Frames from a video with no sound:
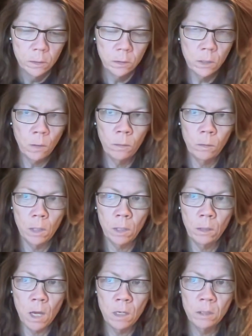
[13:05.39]
So
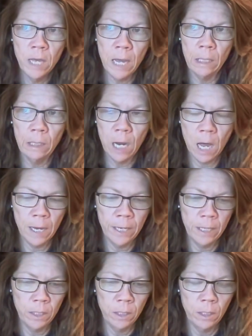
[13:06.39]
along that
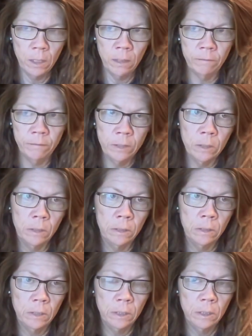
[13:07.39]
line of
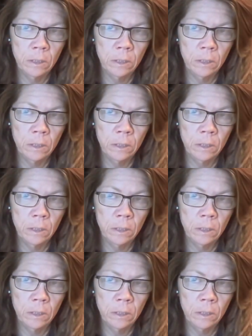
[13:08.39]
the